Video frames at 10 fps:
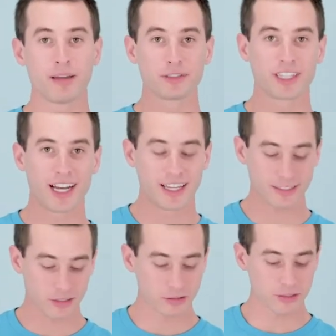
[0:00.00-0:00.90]
cable
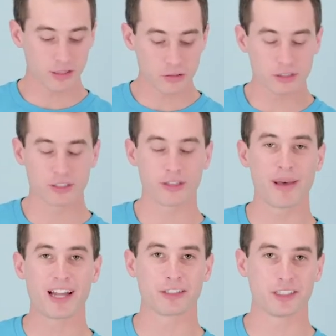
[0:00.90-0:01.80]
tie goes close to the
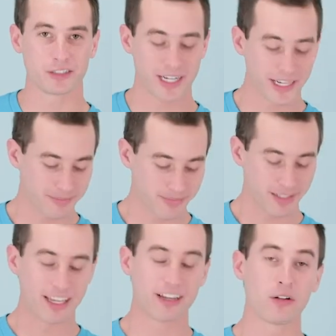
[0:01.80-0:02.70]
battery tray.
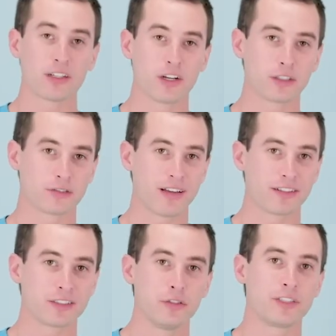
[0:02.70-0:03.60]
It only goes around
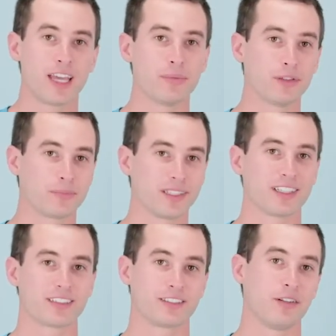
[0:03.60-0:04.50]
the 2 cables
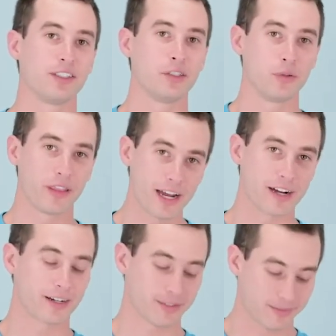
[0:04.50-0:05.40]
because there's only 2 there.